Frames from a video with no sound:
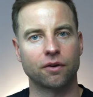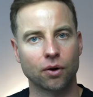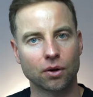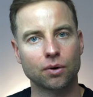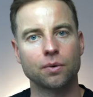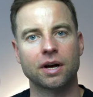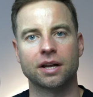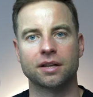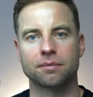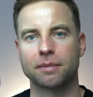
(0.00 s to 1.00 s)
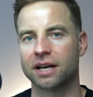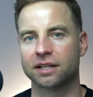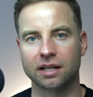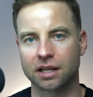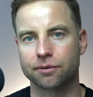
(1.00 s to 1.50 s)
follow and make
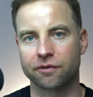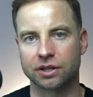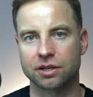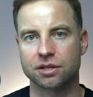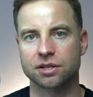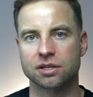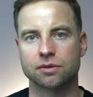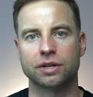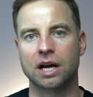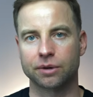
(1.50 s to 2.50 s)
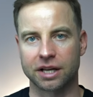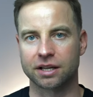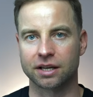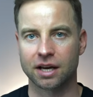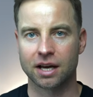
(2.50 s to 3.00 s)
data-driven decisions without
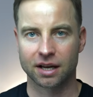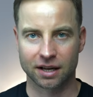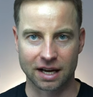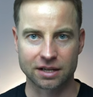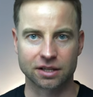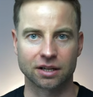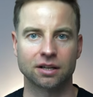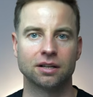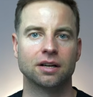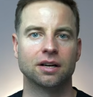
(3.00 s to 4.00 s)
any guessing.